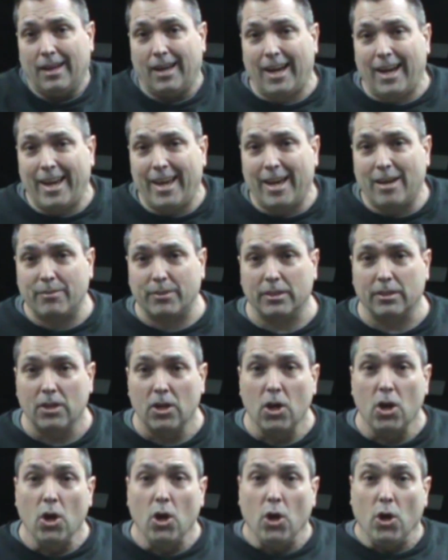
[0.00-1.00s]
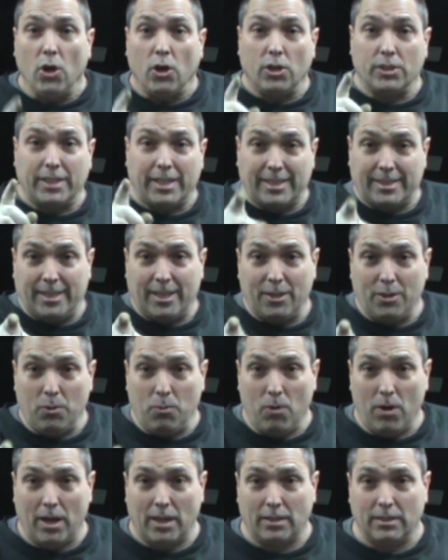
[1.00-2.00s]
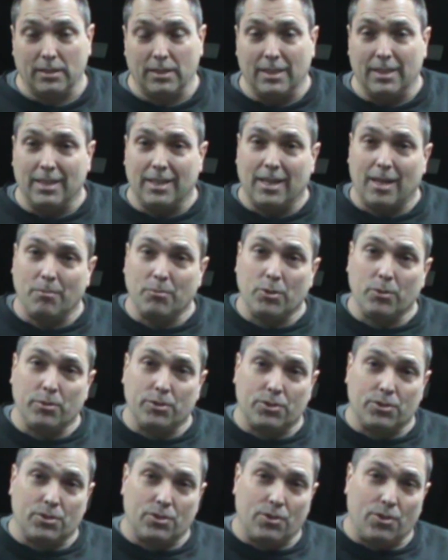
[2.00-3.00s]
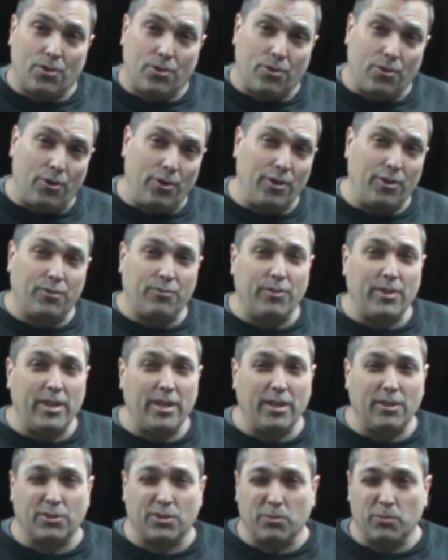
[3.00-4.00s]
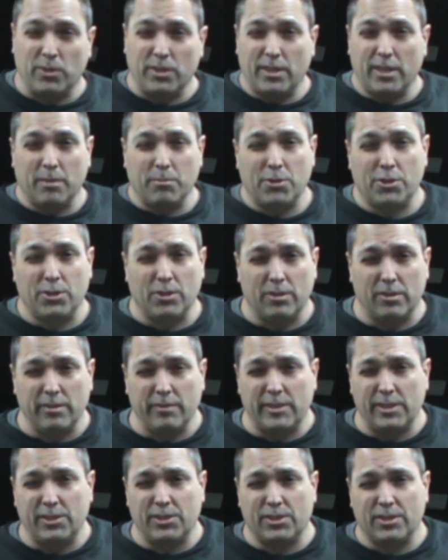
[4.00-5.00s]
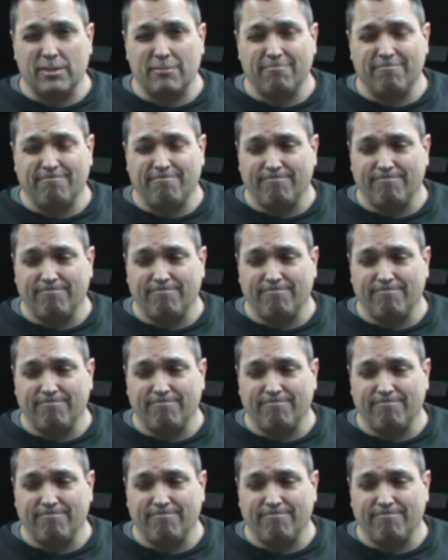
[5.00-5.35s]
I haven't. Because I can tell you what, I'm doing this 33 years, and one thing I'm sure of is,